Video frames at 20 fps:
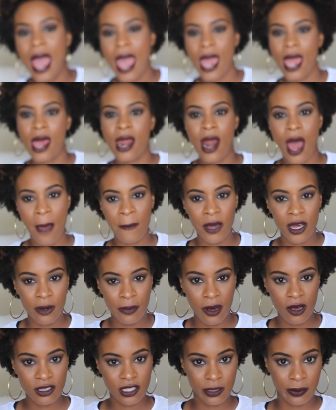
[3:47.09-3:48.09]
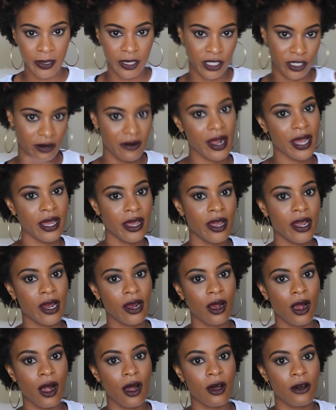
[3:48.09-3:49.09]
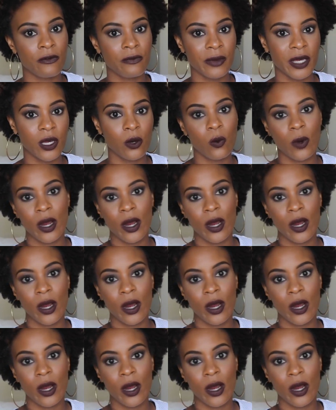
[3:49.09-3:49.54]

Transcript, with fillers: And I'm gonna post a picture right here of me